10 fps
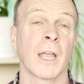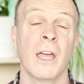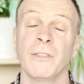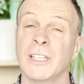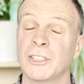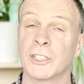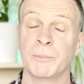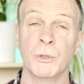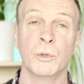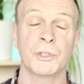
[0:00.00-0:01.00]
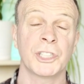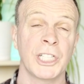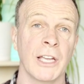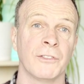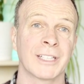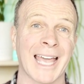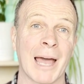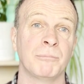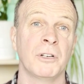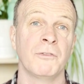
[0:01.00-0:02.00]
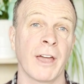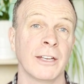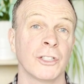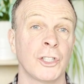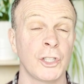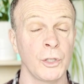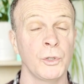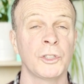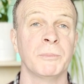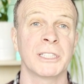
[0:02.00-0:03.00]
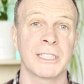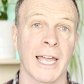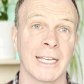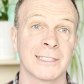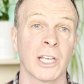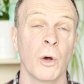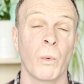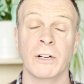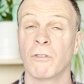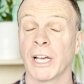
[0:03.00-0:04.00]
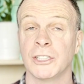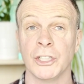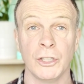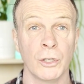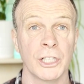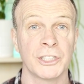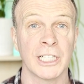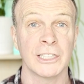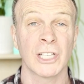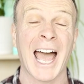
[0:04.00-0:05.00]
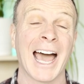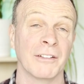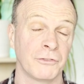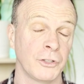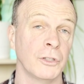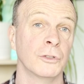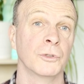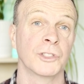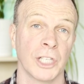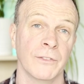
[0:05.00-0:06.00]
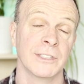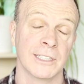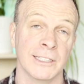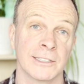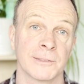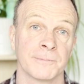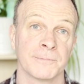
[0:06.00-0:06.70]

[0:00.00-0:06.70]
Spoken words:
This small shift can prevent huge mistakes when writing eulogies and funeral services.